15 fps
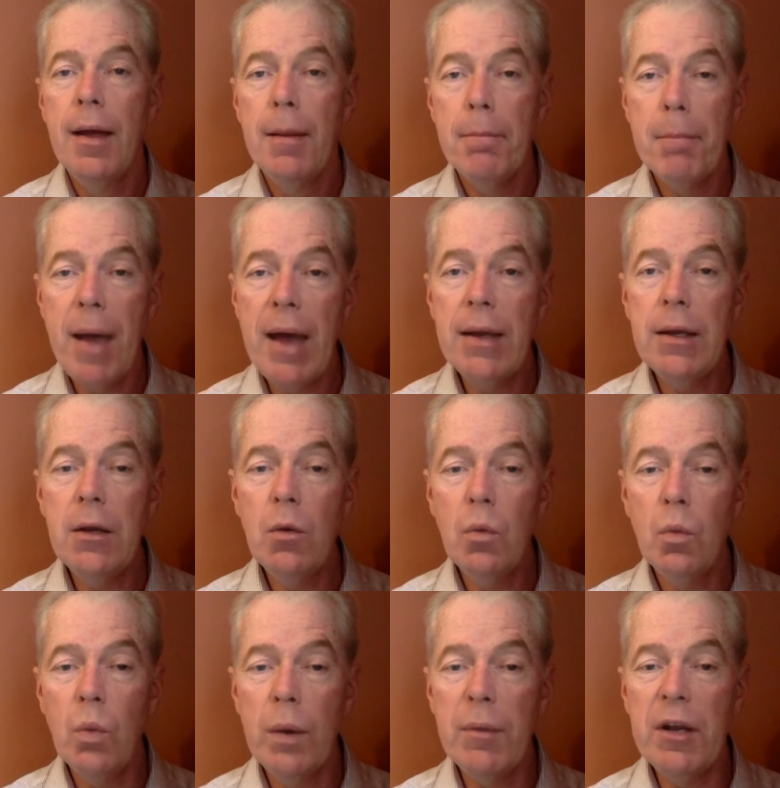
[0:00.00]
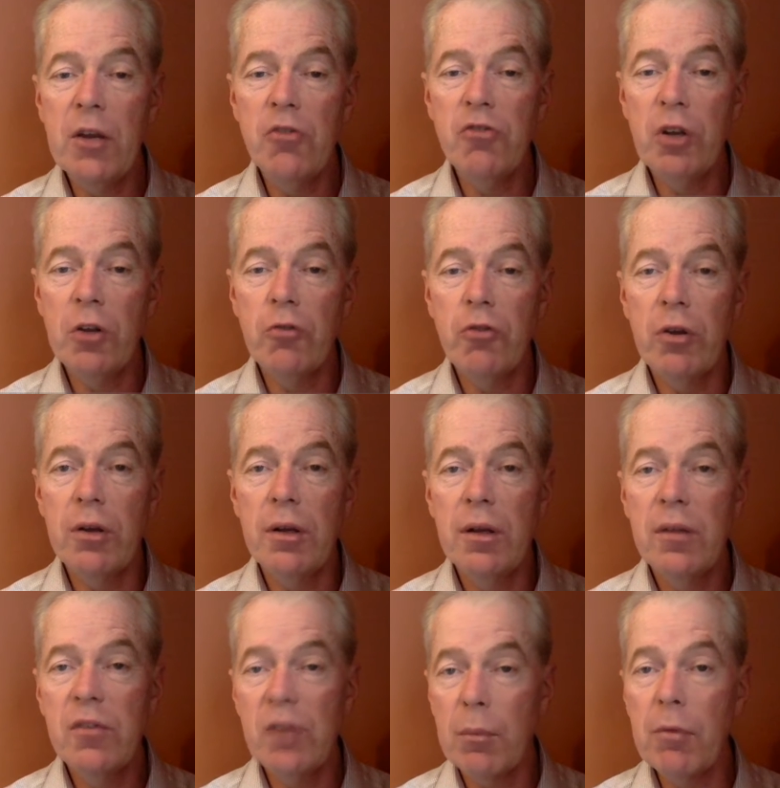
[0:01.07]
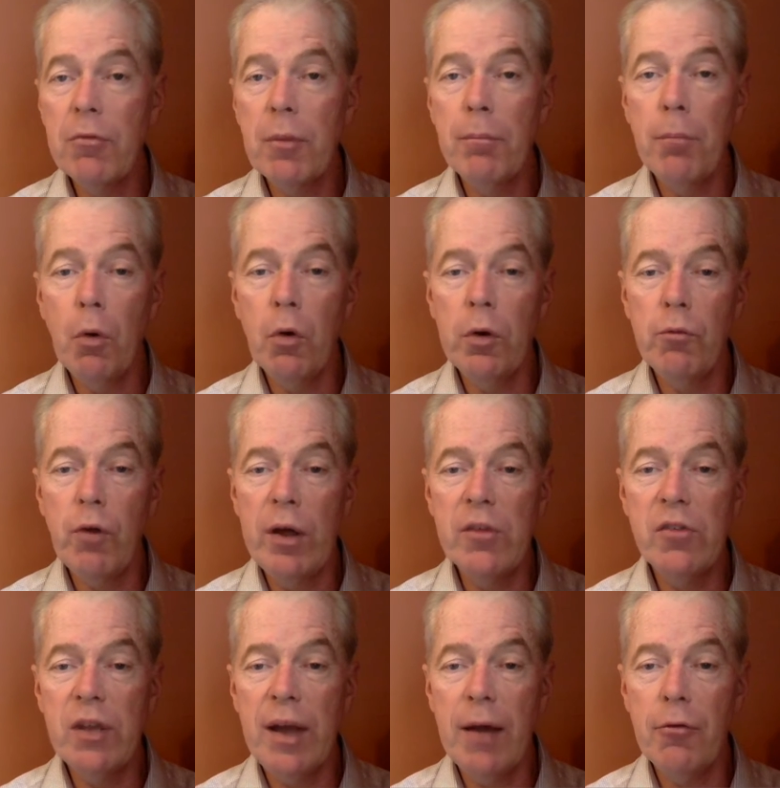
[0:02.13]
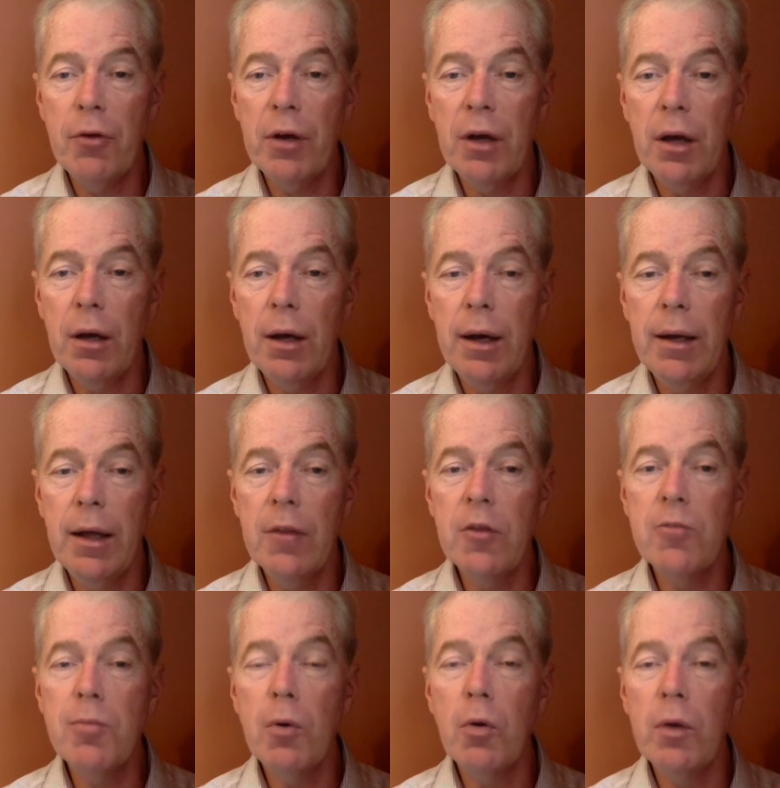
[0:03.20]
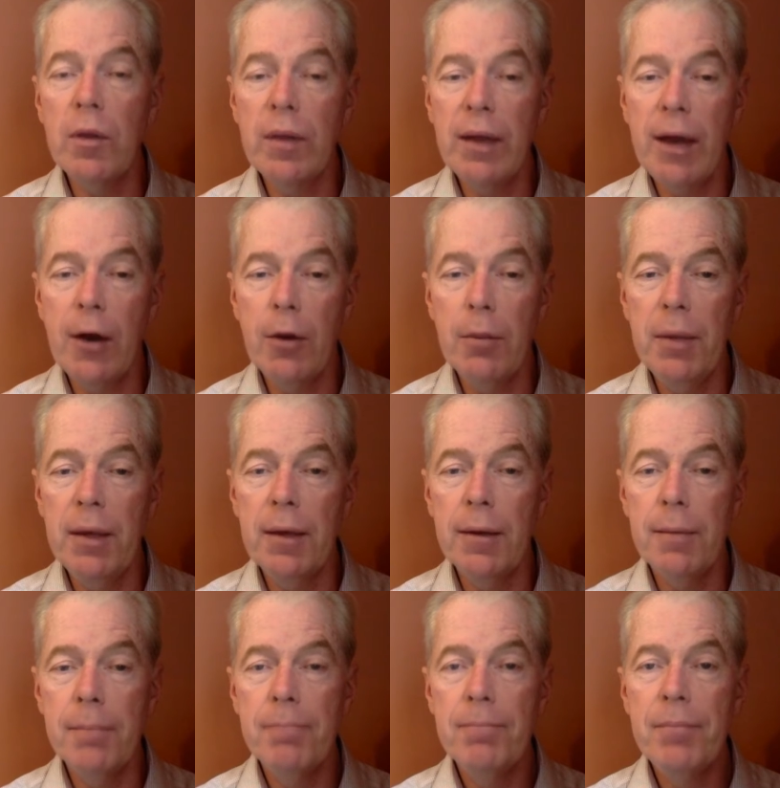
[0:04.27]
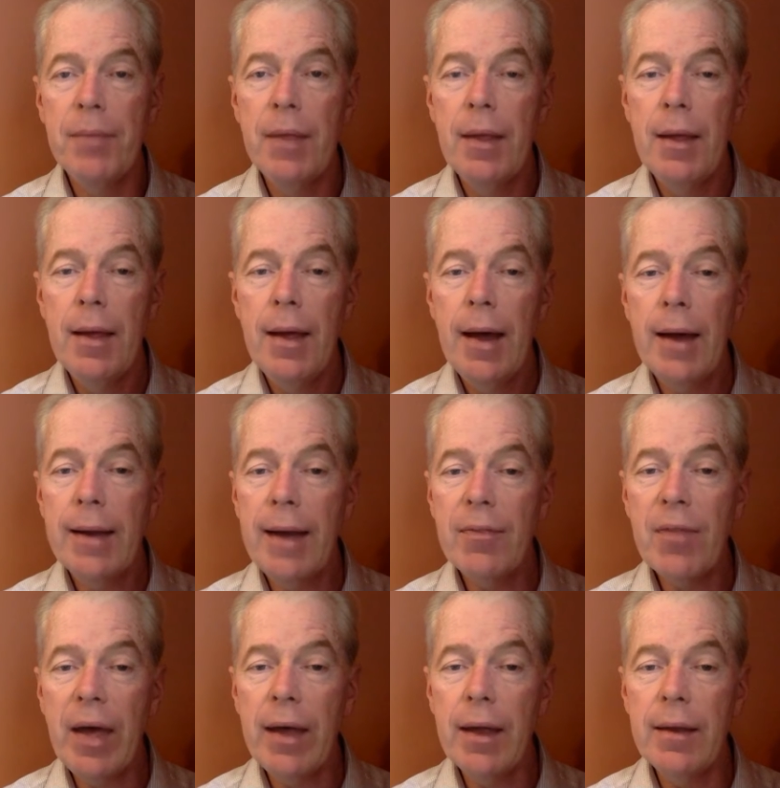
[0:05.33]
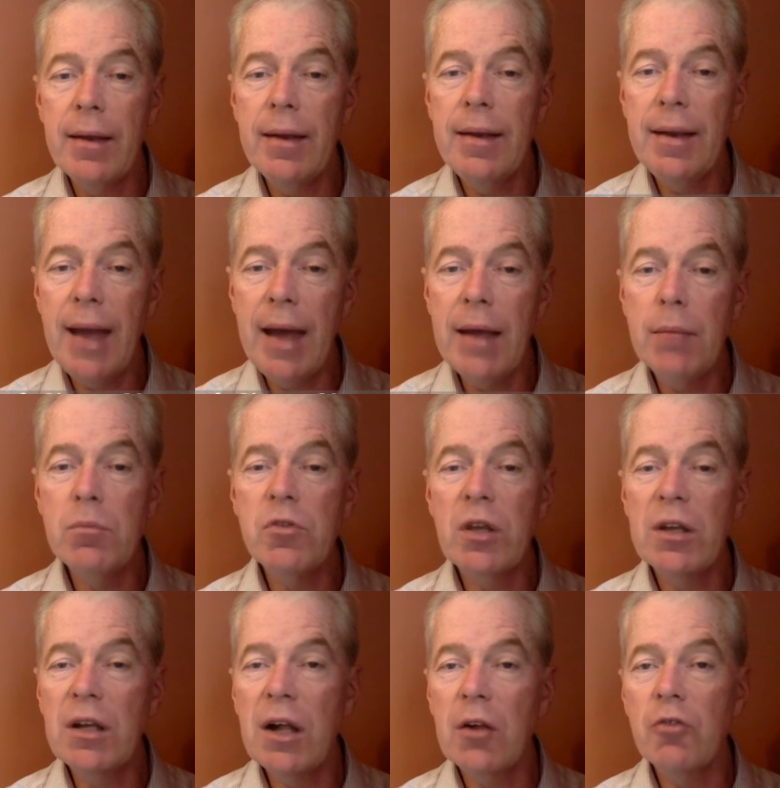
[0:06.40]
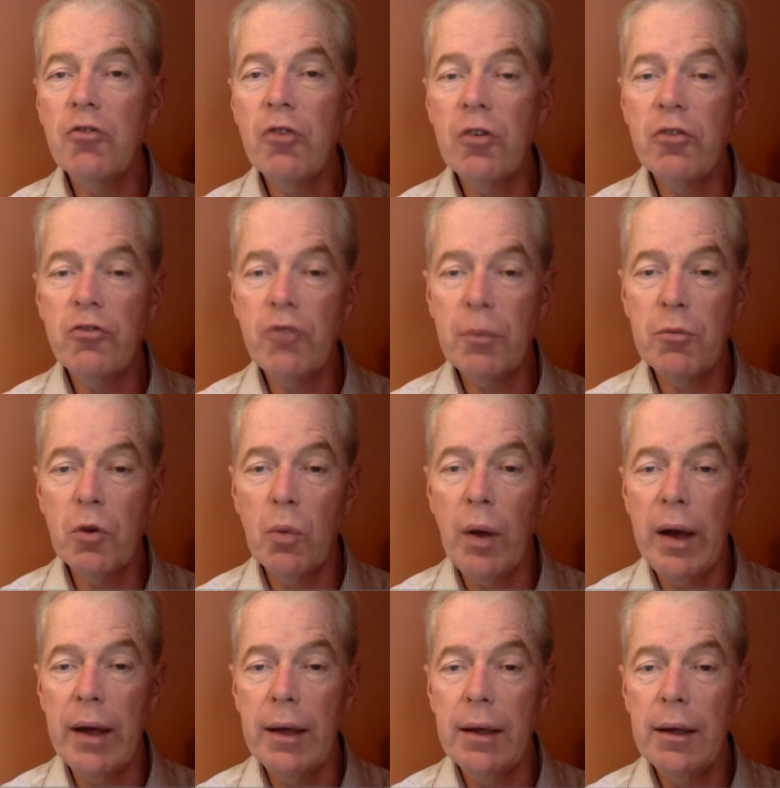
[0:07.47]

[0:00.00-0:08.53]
Men, women, and children, some of them born and raised in Africa and others born in the Caribbean, had their names and cultures stripped away,